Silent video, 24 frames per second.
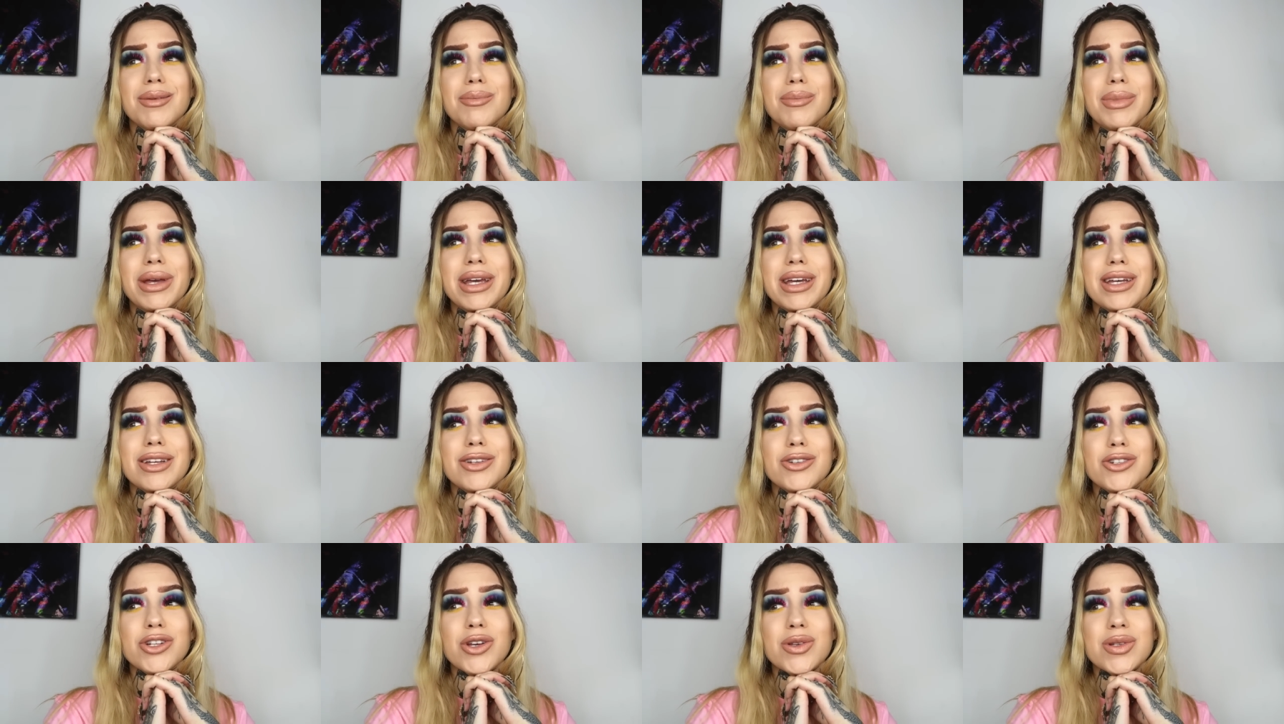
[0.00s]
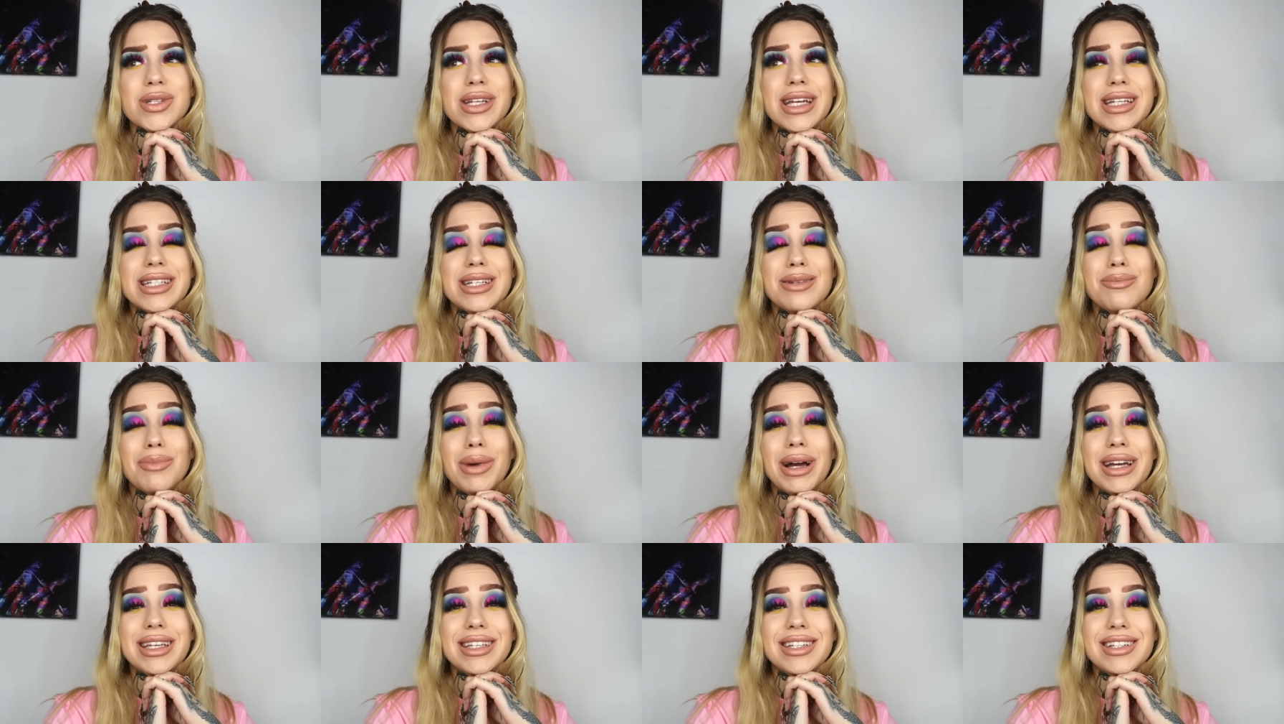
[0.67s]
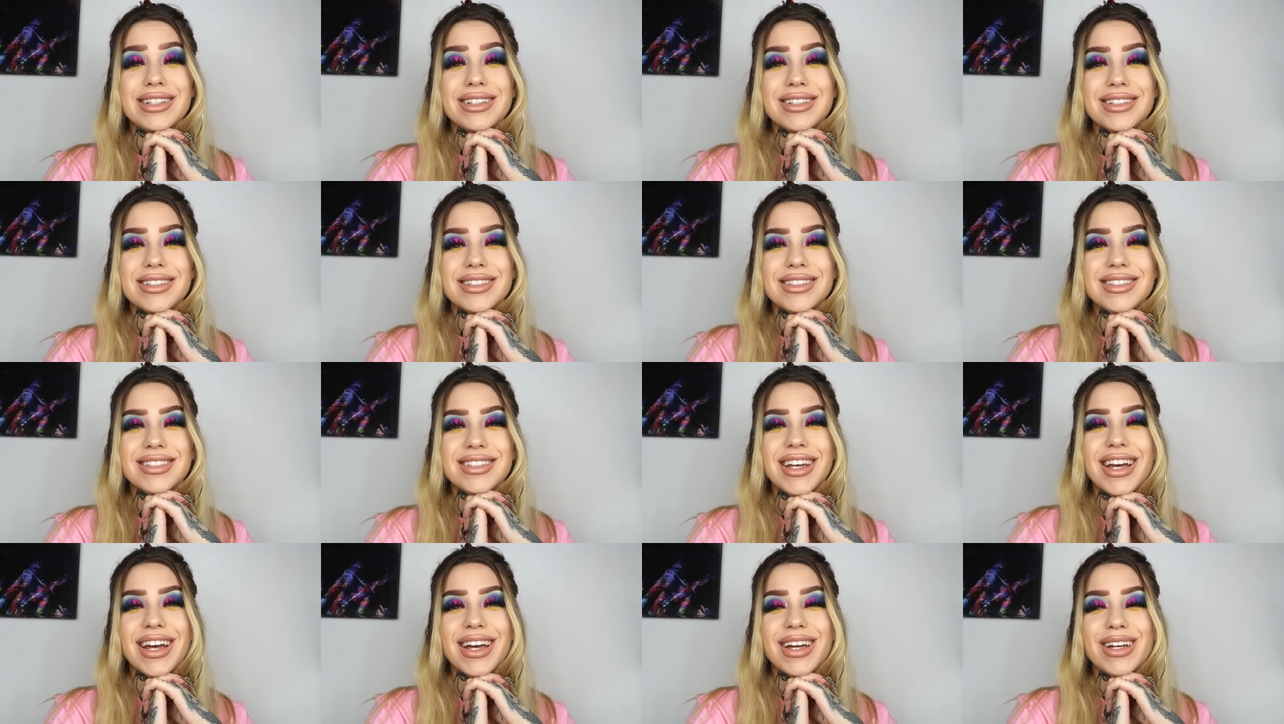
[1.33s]
making 2018 my year
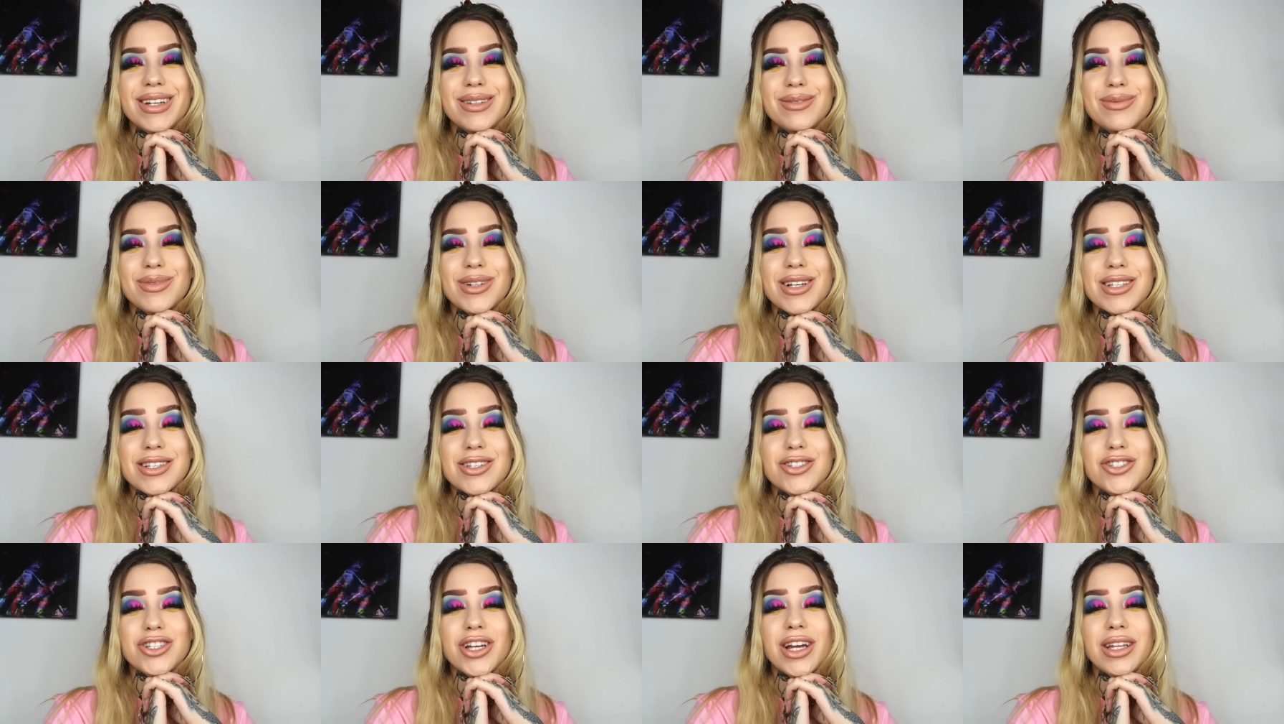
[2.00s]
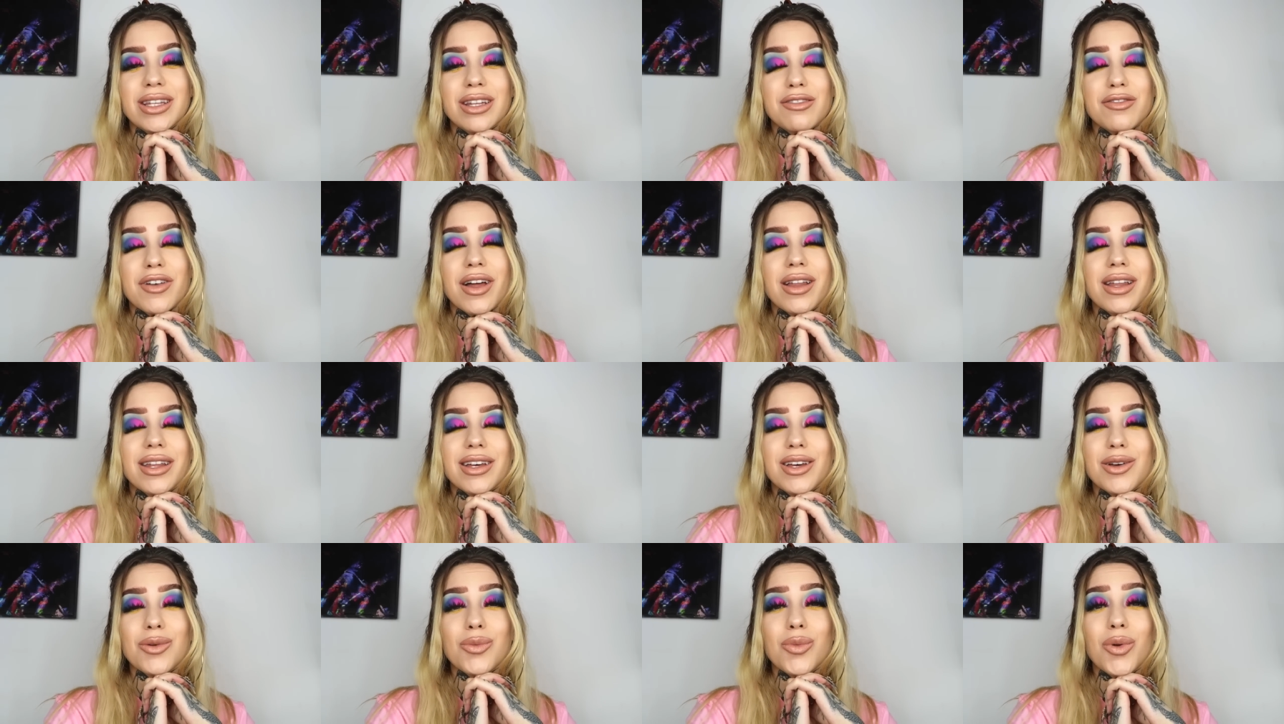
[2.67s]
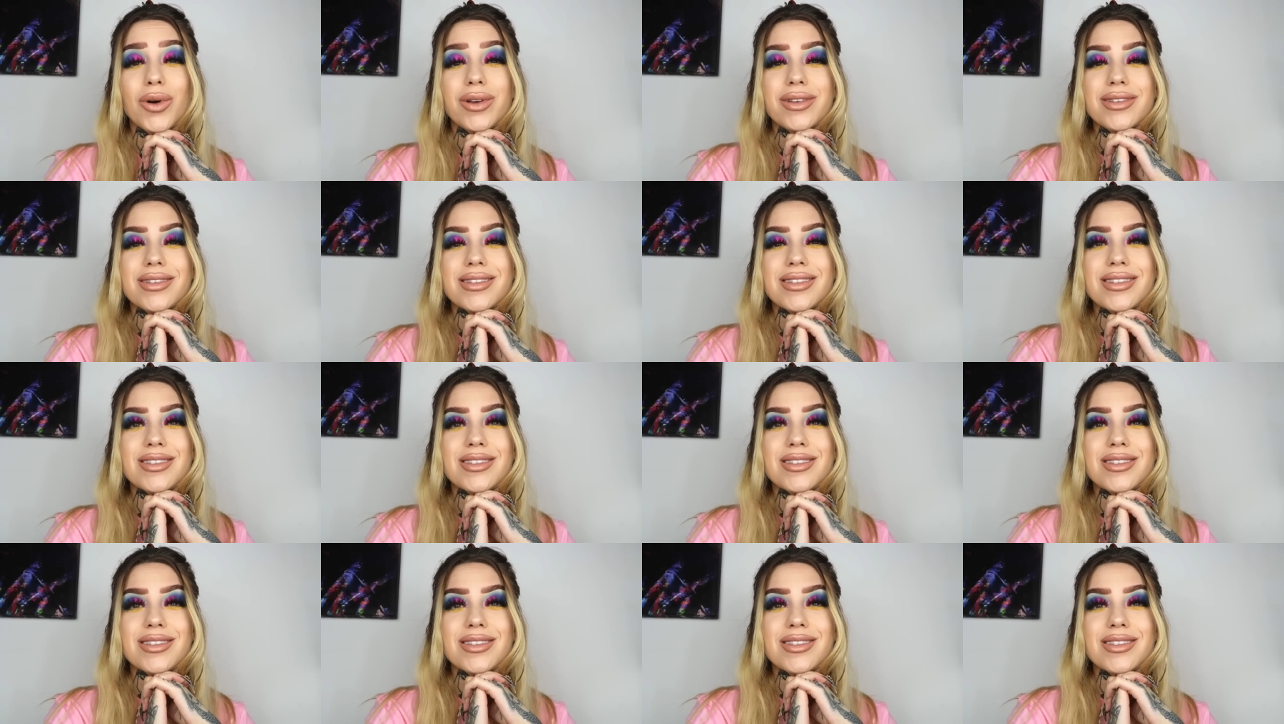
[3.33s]
because um, it generally felt like it was.